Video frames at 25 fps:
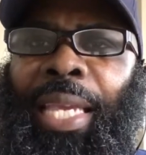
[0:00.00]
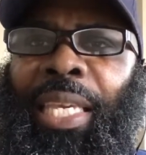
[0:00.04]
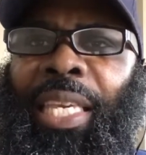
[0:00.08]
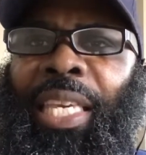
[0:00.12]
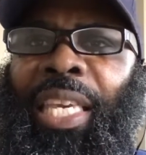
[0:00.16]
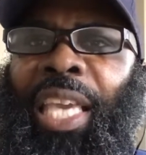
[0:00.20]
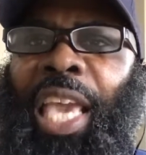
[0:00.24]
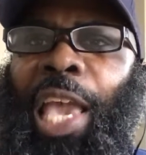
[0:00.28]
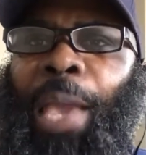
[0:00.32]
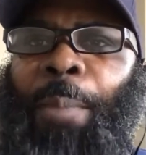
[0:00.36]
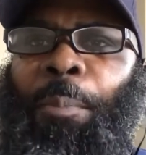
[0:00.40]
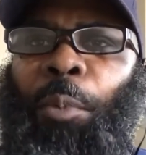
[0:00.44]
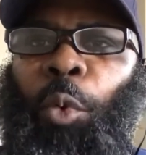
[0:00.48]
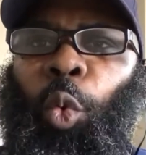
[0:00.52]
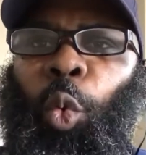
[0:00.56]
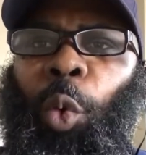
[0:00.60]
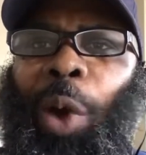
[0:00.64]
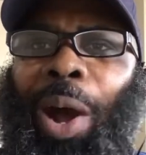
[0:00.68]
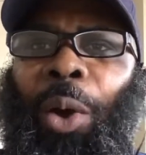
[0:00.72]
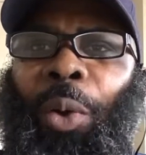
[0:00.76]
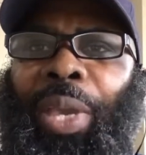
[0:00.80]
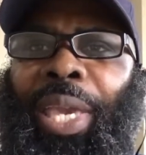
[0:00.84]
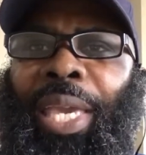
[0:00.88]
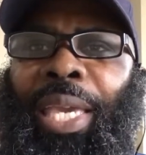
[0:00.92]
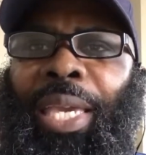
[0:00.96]
Keep
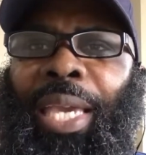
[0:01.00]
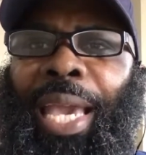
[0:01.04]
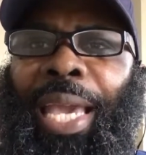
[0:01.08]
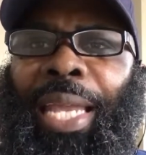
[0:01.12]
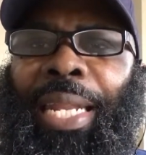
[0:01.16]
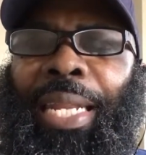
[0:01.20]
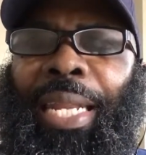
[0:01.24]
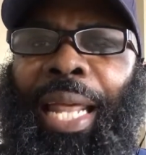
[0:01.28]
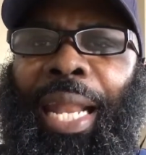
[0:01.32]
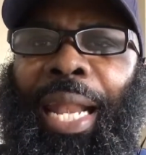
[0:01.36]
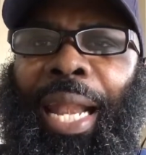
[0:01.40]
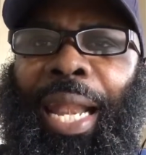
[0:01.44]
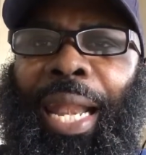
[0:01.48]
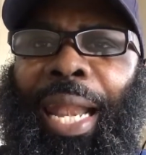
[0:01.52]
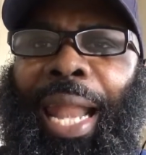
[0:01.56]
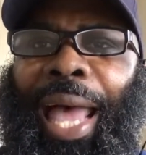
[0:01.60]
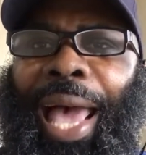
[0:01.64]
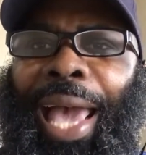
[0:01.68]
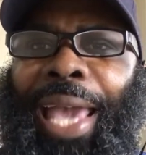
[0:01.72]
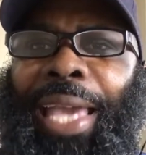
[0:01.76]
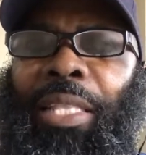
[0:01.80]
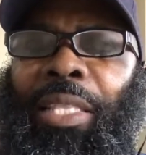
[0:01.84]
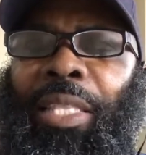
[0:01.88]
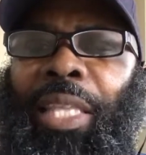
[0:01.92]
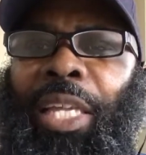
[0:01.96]
walking in the
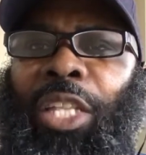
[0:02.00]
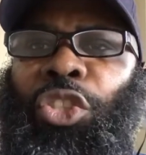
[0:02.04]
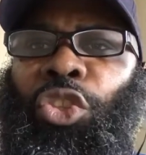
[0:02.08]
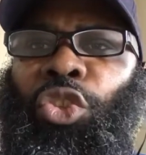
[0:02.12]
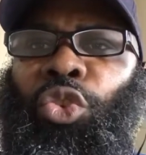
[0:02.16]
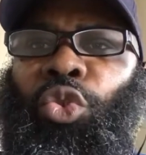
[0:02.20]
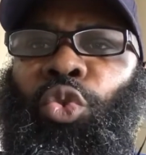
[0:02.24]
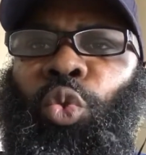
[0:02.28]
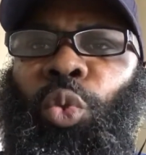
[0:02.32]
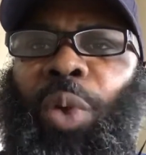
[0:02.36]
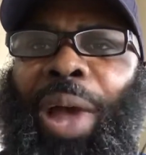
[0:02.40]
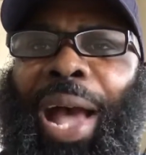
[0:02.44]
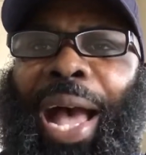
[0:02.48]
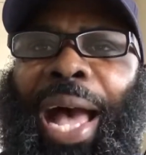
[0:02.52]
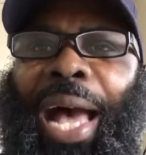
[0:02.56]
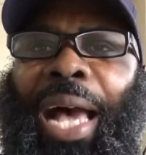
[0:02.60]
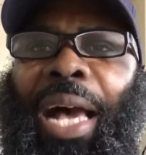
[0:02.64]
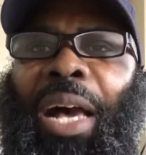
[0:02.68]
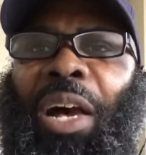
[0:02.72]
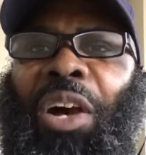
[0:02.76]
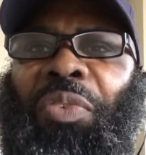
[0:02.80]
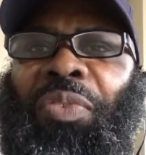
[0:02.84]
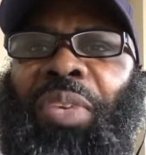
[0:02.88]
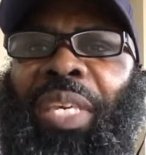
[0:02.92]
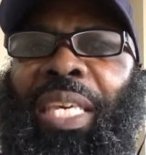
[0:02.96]
light, the Torah
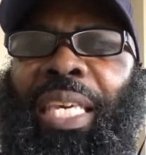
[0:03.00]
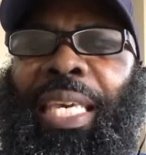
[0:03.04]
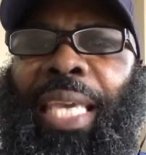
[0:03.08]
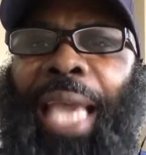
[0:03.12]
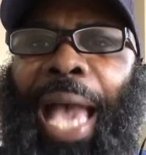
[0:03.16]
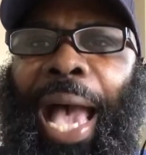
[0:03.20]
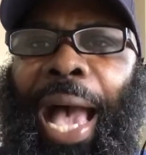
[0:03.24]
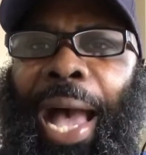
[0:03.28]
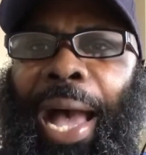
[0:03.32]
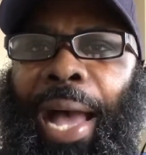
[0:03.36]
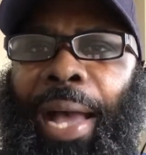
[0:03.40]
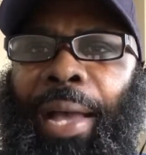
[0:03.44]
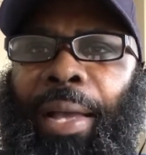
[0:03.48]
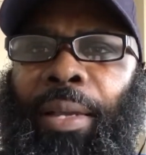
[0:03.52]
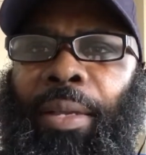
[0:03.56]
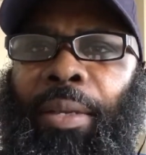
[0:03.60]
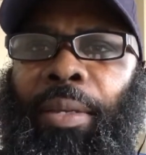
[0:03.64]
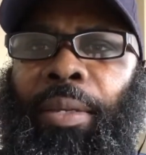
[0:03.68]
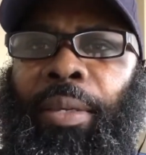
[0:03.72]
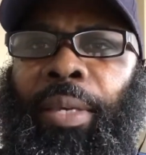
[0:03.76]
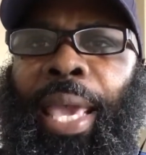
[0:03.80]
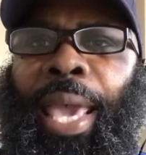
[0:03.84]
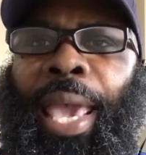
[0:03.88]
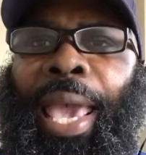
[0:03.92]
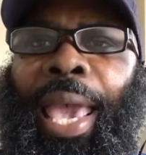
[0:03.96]
of Yah,
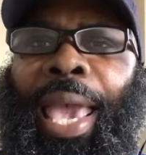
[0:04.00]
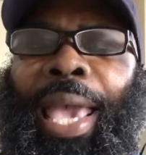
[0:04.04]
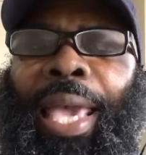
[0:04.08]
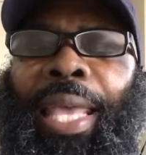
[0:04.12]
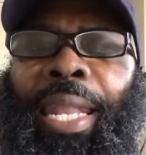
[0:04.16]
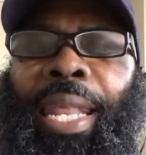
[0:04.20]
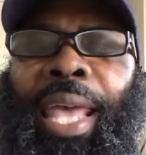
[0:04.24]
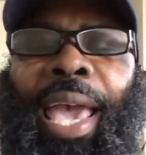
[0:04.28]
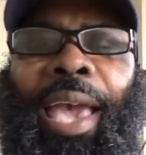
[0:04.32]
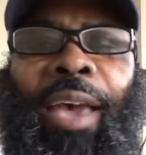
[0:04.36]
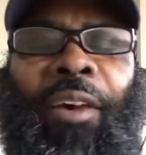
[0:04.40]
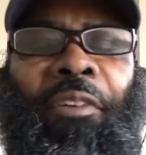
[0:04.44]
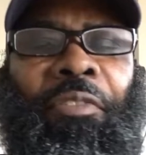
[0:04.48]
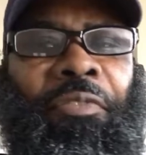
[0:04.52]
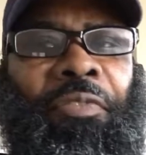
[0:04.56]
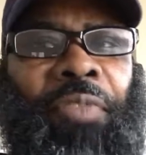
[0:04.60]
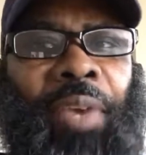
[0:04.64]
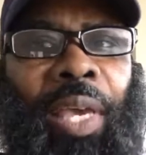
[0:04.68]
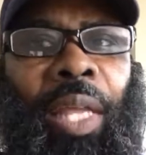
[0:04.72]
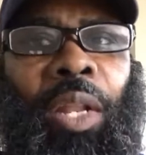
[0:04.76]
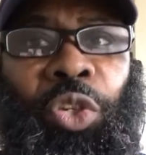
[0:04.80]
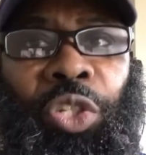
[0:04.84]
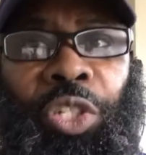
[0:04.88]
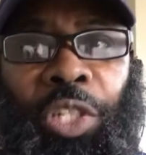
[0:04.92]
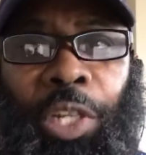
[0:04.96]
and have
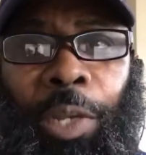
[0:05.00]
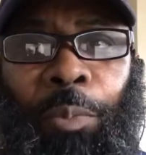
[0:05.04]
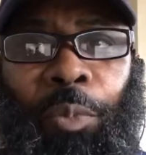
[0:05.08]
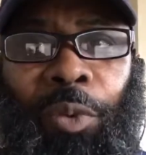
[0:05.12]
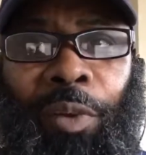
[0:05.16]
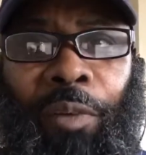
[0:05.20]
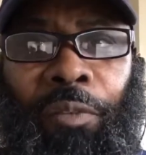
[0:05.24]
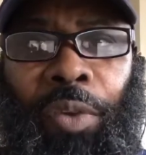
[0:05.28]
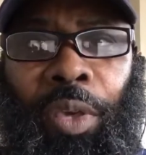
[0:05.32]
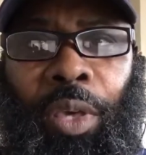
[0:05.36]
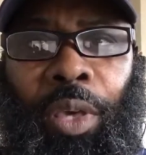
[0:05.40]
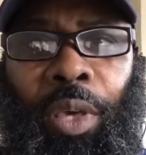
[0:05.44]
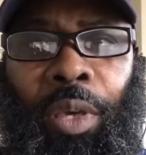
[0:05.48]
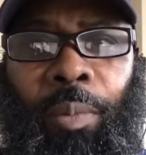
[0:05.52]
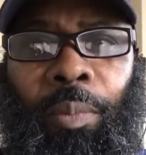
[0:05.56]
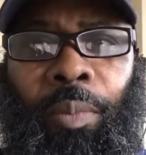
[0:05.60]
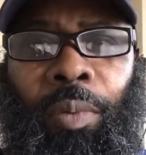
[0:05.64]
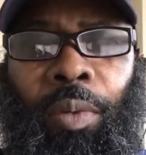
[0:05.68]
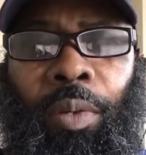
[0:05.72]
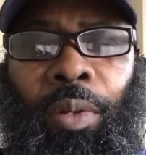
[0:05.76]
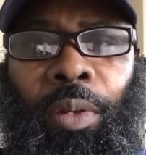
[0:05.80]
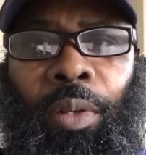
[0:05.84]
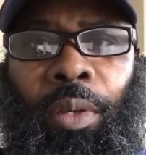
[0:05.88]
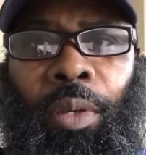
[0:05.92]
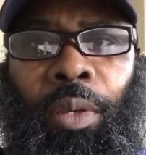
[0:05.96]
fellowship with him
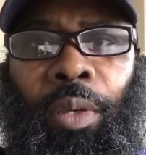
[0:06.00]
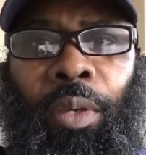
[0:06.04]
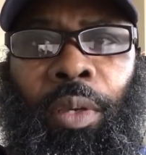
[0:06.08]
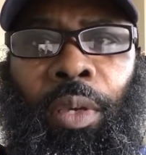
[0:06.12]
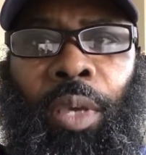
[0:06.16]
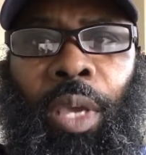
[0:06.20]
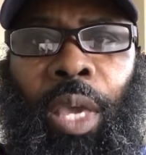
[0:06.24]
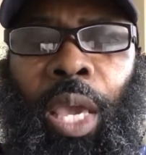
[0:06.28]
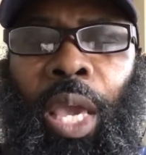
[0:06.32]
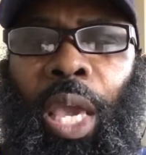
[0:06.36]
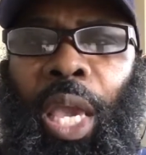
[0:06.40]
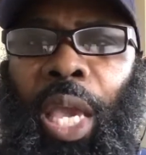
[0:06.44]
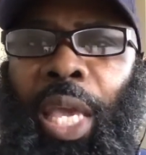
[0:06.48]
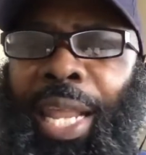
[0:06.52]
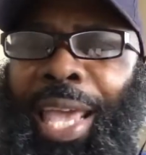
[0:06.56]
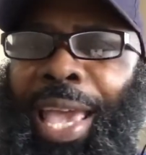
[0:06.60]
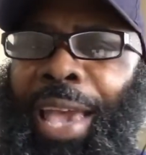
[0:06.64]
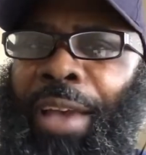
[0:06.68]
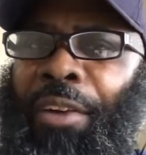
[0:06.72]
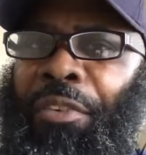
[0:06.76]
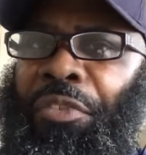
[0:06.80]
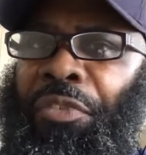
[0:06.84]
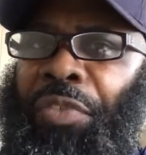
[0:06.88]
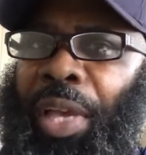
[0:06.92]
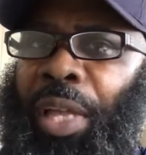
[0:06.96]
and
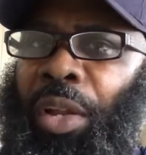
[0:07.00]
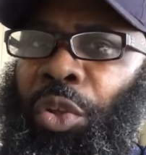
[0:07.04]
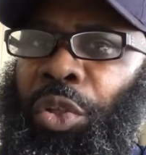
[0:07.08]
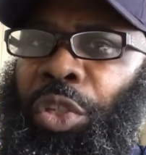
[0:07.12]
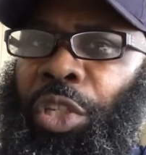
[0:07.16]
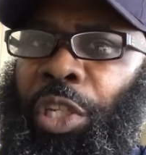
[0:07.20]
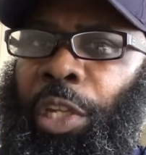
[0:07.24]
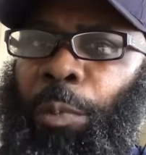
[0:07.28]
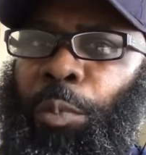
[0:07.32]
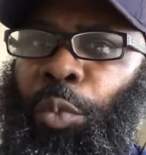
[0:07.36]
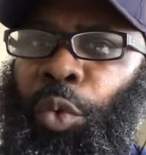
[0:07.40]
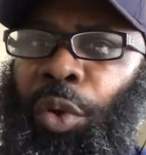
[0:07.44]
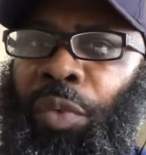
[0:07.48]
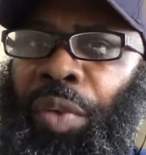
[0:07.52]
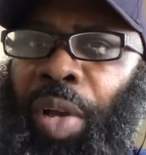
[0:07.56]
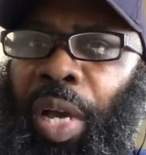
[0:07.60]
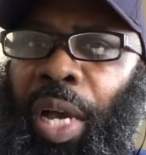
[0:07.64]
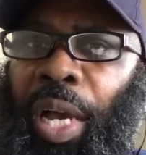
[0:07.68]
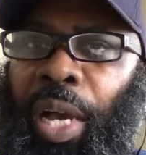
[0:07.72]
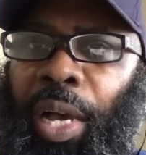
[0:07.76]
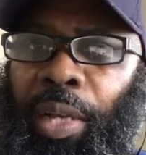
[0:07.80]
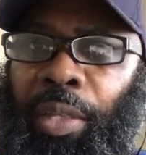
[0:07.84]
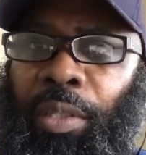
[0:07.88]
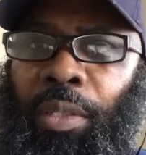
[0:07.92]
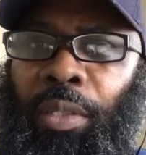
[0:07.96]
have fellowship with
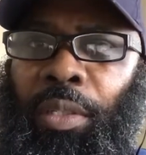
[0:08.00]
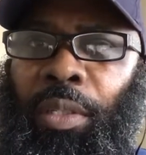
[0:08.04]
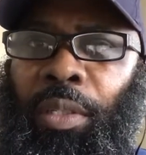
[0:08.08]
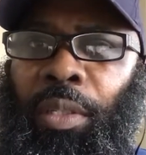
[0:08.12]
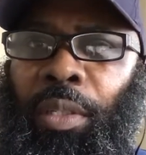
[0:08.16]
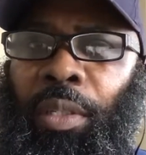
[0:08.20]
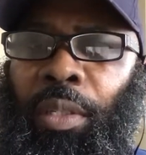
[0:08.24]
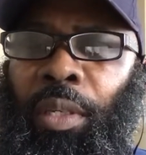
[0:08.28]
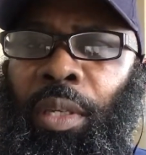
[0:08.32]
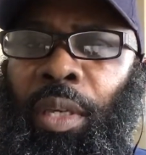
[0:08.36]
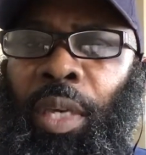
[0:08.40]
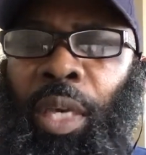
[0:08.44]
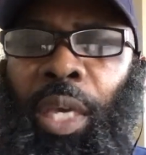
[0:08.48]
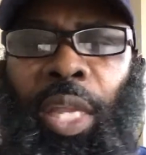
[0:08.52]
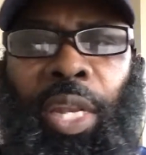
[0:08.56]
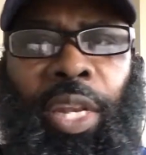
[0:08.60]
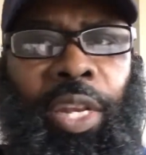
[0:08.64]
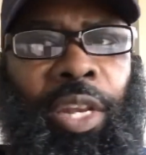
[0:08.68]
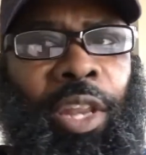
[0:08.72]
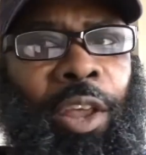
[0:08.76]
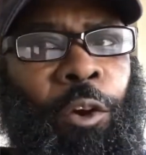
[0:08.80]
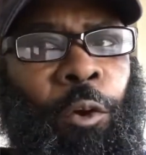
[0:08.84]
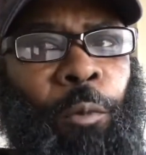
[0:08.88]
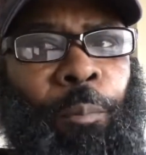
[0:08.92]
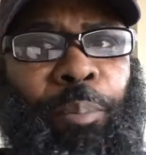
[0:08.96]
us.
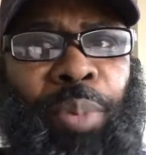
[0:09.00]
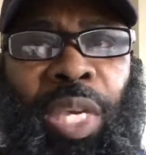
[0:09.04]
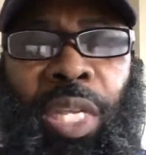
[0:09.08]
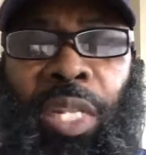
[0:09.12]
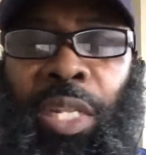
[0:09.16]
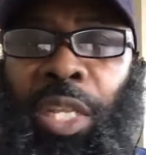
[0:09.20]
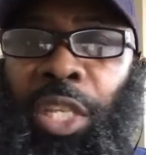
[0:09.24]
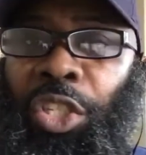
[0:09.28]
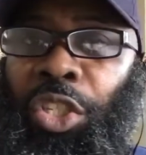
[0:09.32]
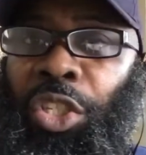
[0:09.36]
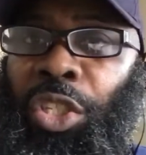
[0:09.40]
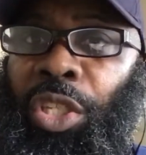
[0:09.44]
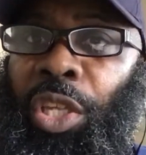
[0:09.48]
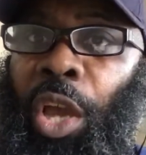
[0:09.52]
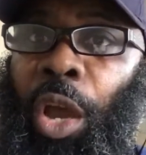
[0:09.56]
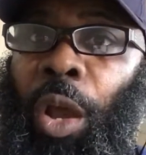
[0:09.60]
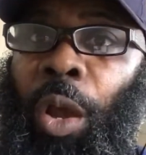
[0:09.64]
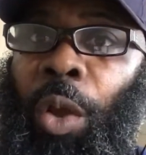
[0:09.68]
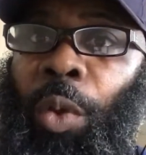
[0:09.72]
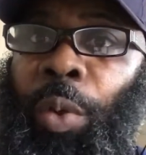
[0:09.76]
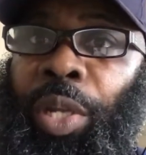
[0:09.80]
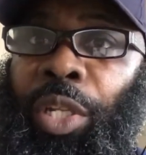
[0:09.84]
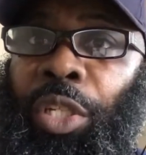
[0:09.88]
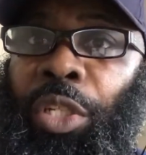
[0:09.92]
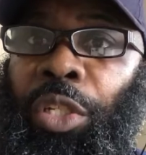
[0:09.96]
Don't be
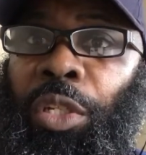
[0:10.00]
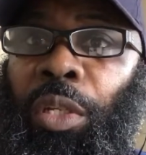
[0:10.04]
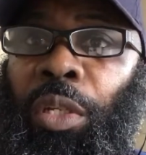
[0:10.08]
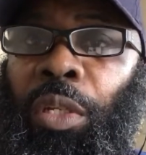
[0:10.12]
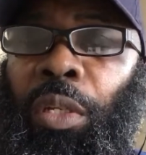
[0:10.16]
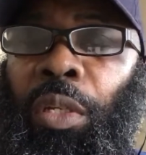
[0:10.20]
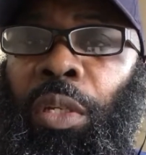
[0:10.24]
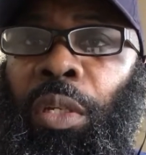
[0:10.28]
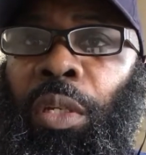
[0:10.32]
discouraged.